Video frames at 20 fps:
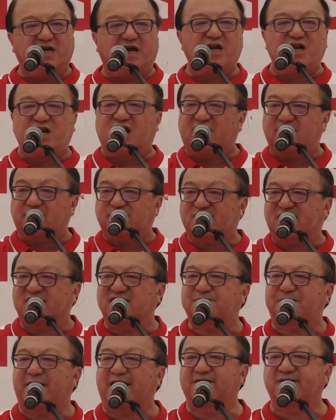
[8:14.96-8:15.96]
a lot of
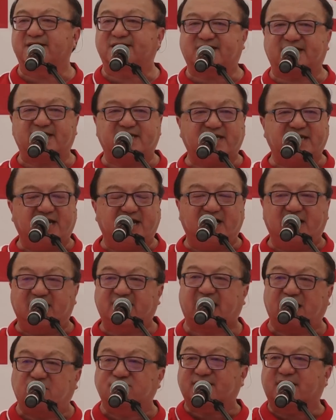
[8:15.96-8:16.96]
transparency,
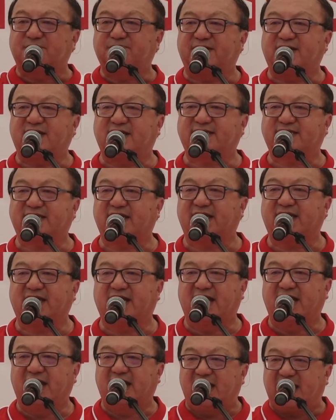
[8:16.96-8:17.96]

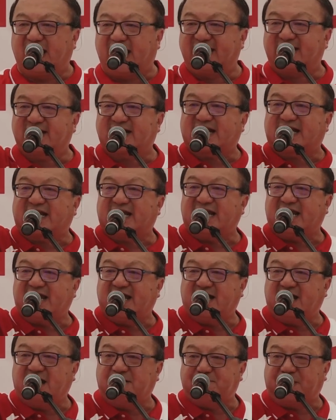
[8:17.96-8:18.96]
accountability, and
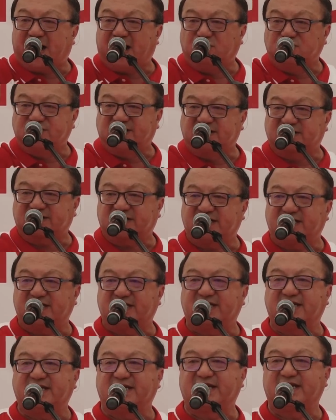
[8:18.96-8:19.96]
clear
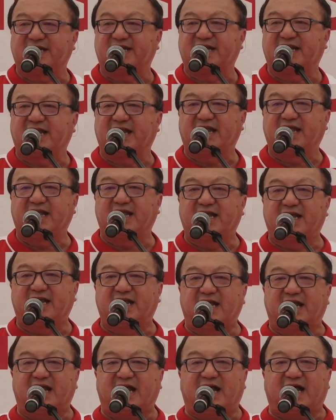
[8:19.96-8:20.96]
boundary.
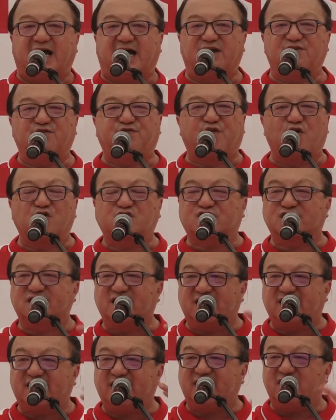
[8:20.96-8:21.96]

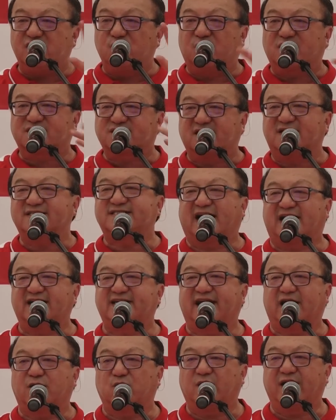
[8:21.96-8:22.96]
Unfortunately, it was not
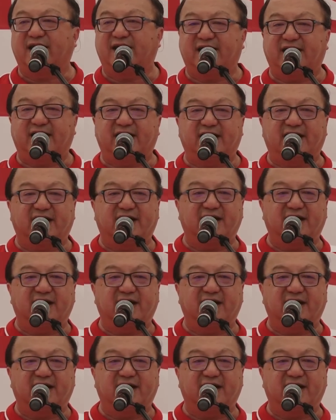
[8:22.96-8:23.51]
done that way.